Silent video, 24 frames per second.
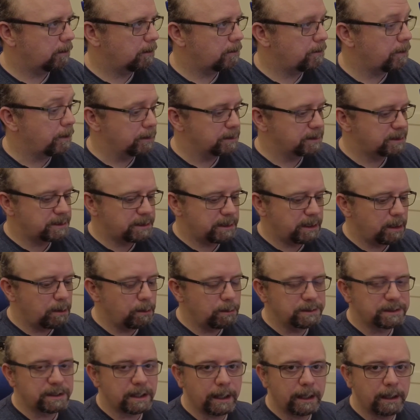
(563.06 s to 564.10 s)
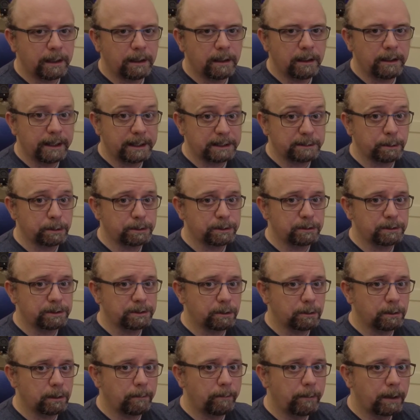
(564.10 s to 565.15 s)
that's used an Xbox
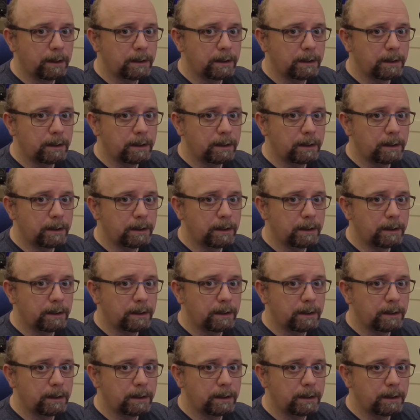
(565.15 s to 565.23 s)
controller.